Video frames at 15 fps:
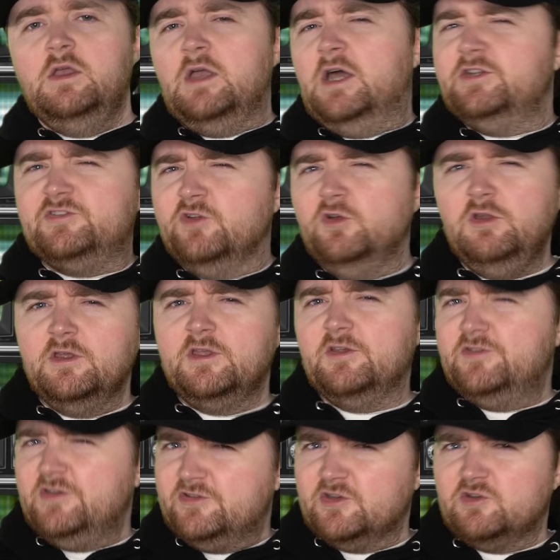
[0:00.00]
And it's not like I
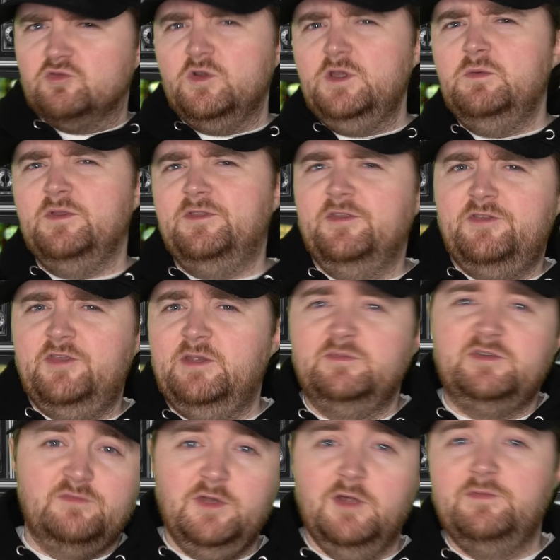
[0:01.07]
disagree with the
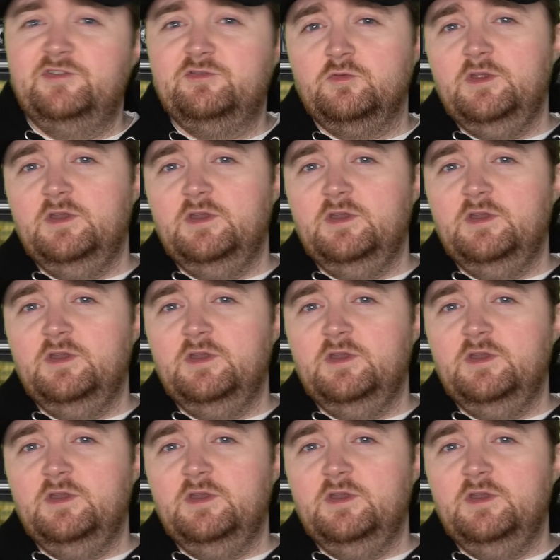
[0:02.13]
themes of Love Is All